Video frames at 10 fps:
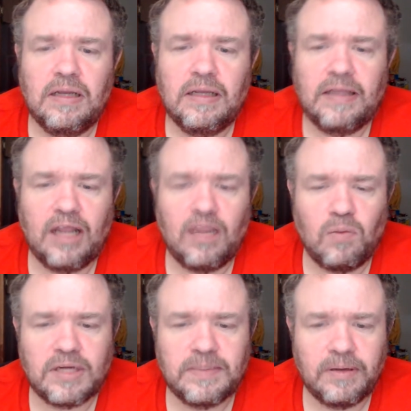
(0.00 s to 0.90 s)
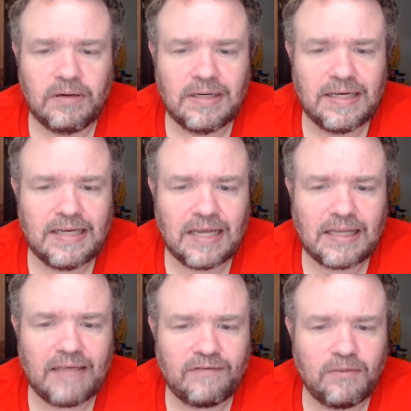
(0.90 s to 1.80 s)
They don't want us to be able to deduct
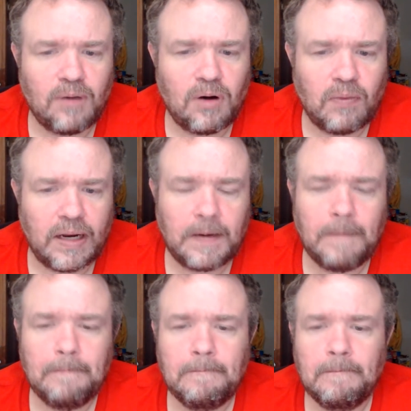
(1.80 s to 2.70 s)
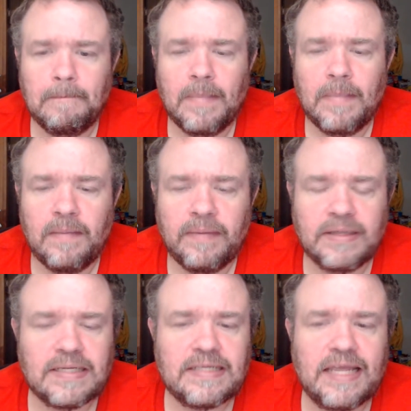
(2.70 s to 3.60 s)
that from our rent.
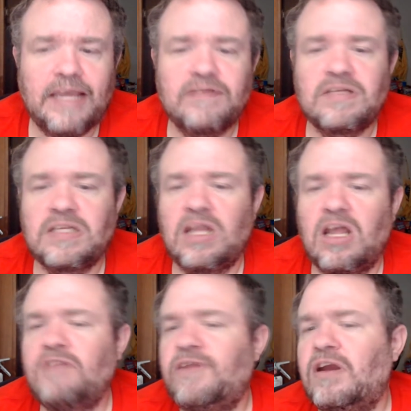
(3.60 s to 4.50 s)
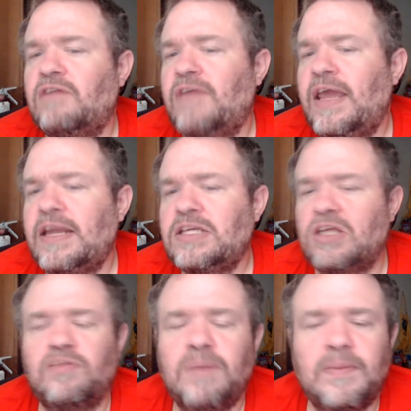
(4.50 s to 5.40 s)
Because they say it gives us an unfair advantage to
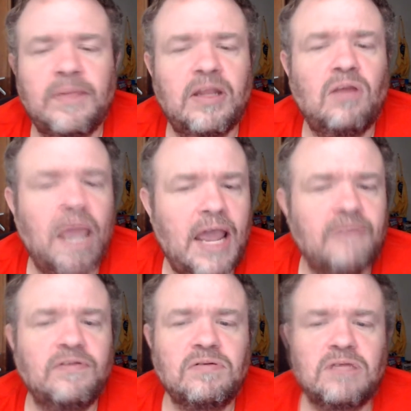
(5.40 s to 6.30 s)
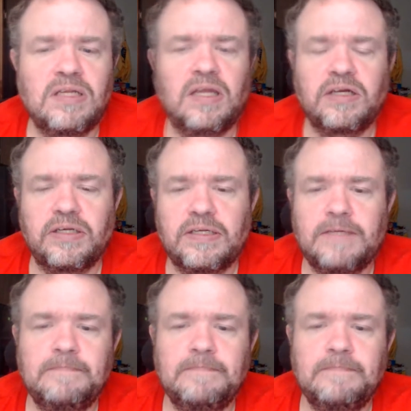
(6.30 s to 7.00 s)
other people that don't have those deductions.